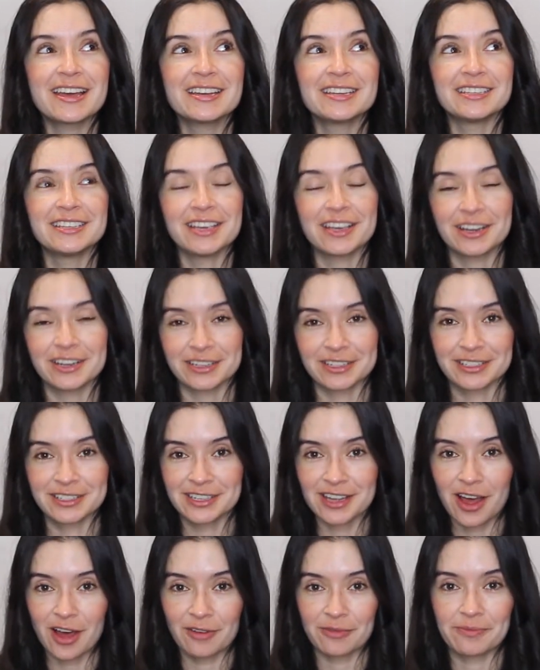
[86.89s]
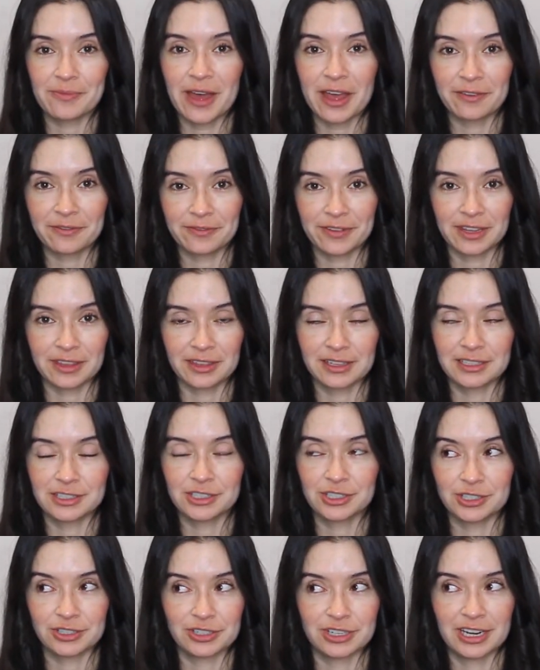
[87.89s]
years of my
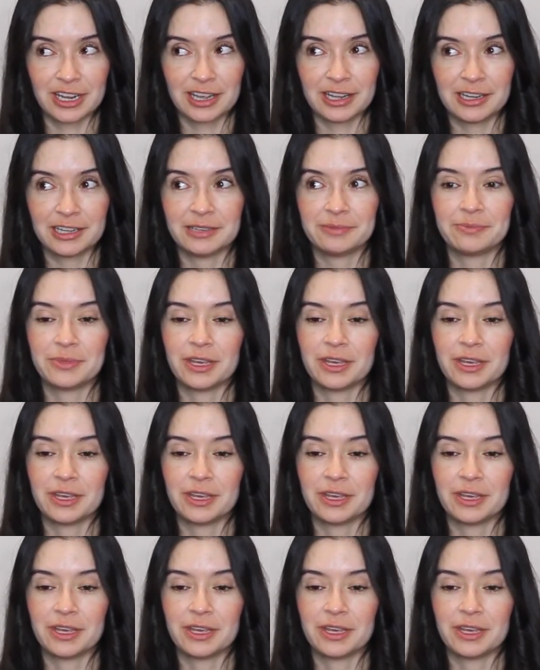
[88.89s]
fitness journey